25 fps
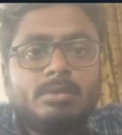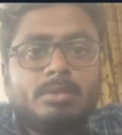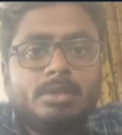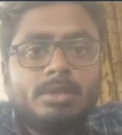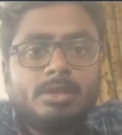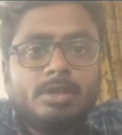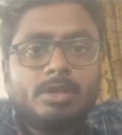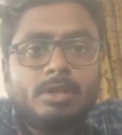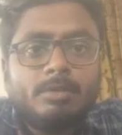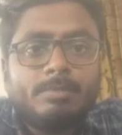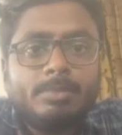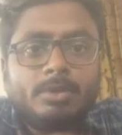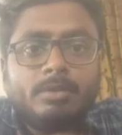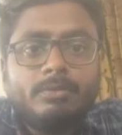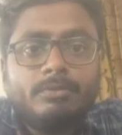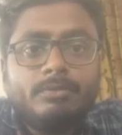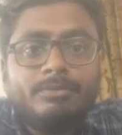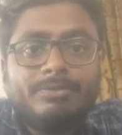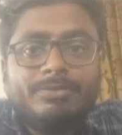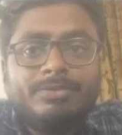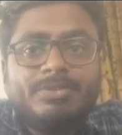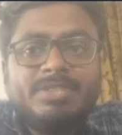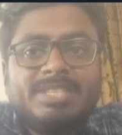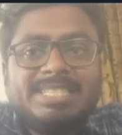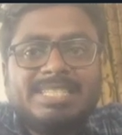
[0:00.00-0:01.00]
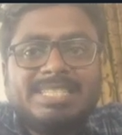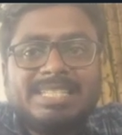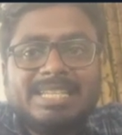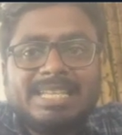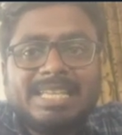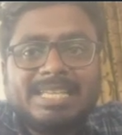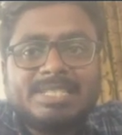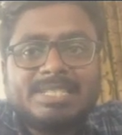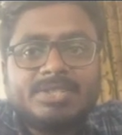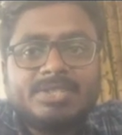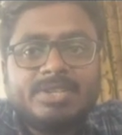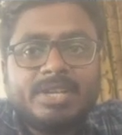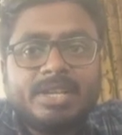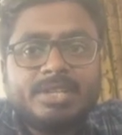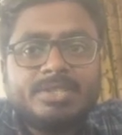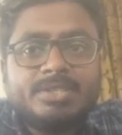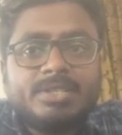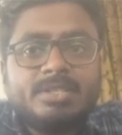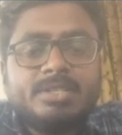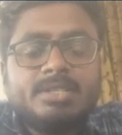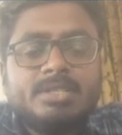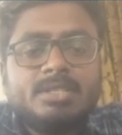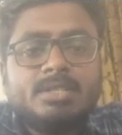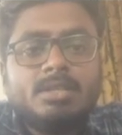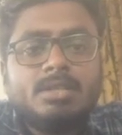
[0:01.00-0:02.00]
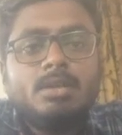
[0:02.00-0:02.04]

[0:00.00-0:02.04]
the topic of feature extractions.